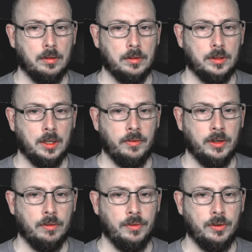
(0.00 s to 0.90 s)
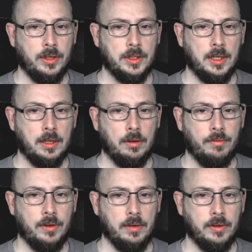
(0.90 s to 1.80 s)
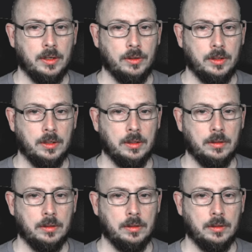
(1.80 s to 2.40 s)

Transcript: Server configuration error 500.